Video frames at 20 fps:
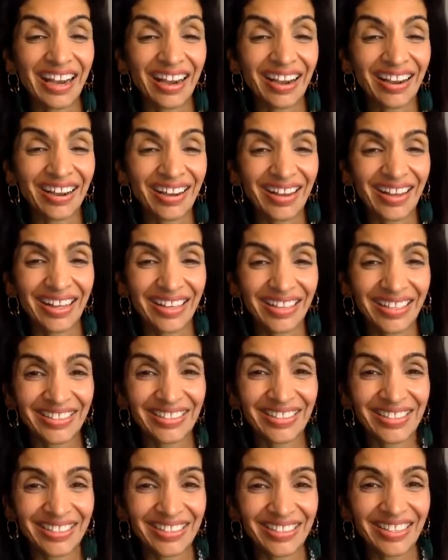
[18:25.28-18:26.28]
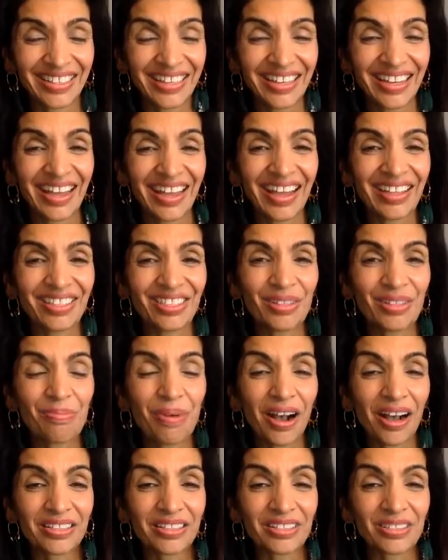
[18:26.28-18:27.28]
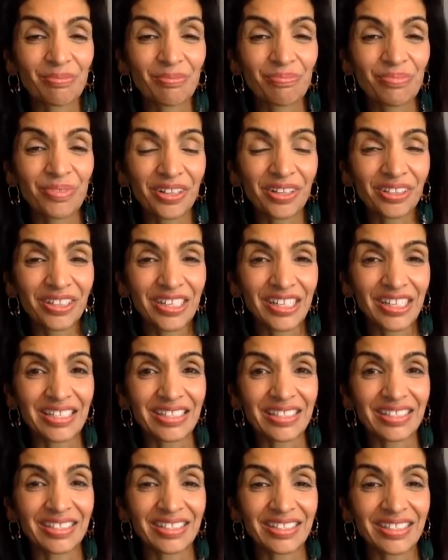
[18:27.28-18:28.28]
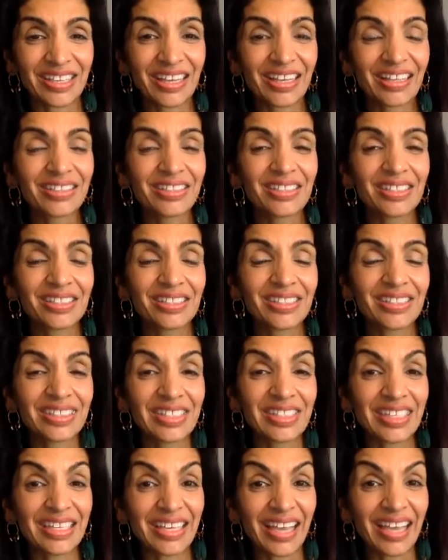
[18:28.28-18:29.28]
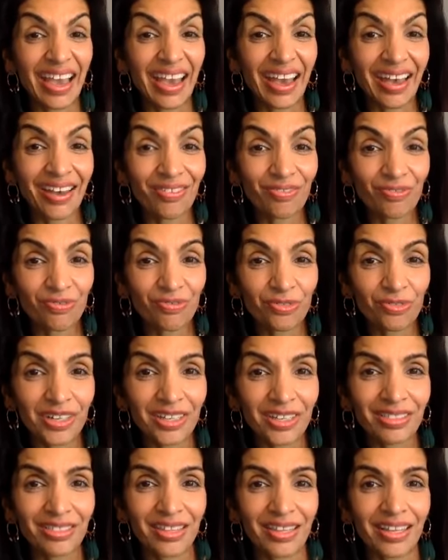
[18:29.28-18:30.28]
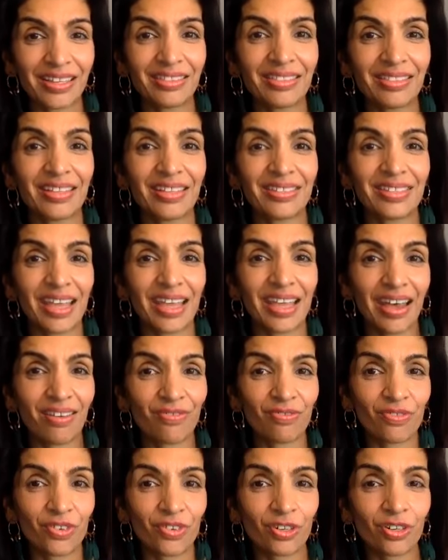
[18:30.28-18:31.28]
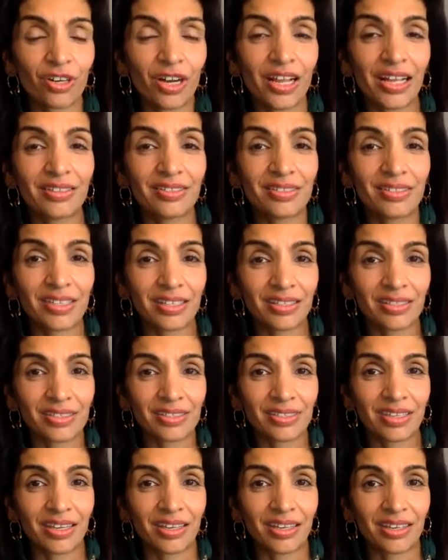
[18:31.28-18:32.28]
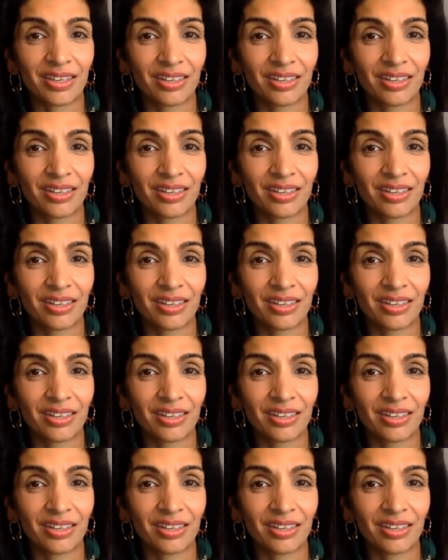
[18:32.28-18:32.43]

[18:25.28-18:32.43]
eyes and the possibilities to see everything that's ever existed